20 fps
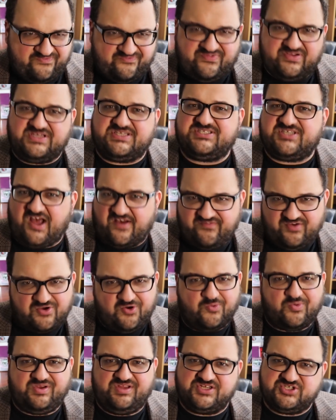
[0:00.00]

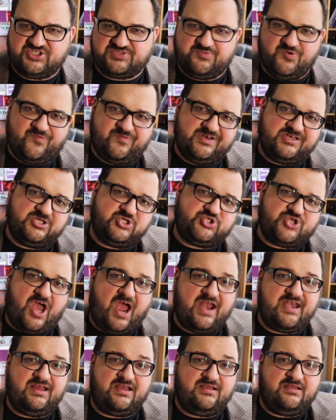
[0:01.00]
philosophical religious movement in
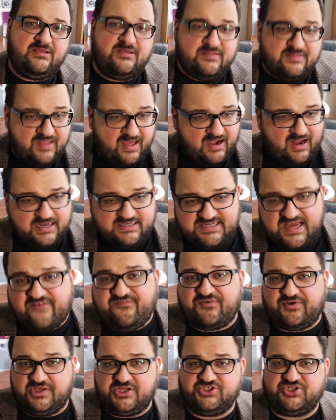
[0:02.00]
China that I
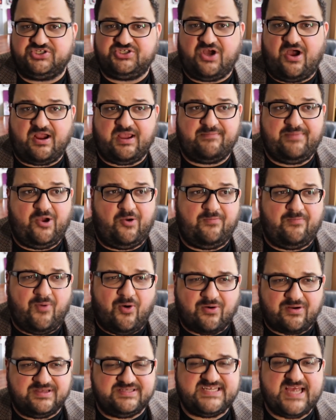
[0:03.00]
definitely should talk about
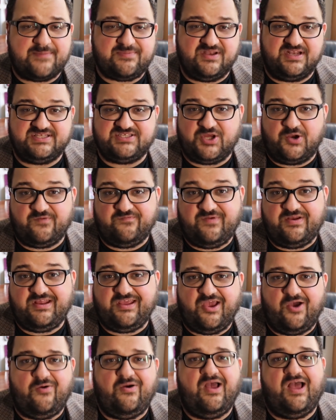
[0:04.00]
more in depth in its own
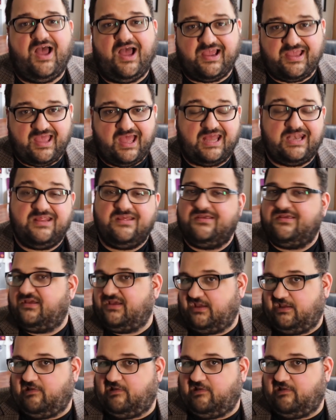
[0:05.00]
video, again,